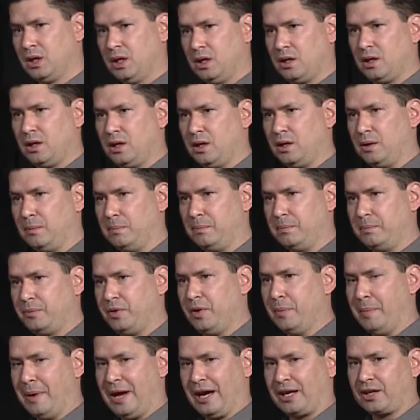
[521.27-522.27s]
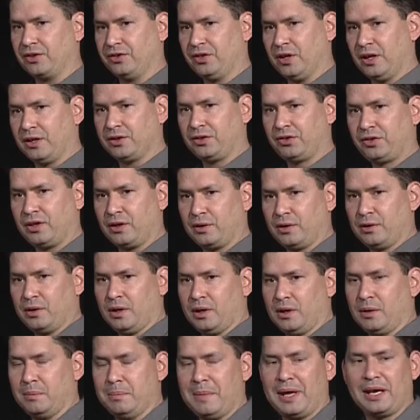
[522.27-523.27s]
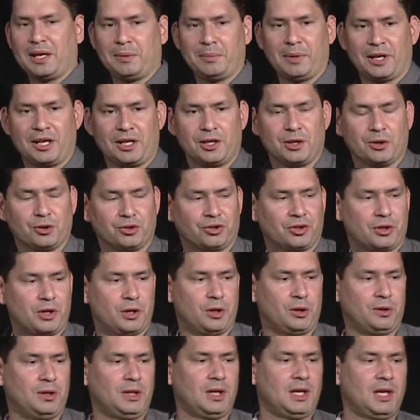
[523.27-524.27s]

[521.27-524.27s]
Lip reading: the Macintosh many, many years ago,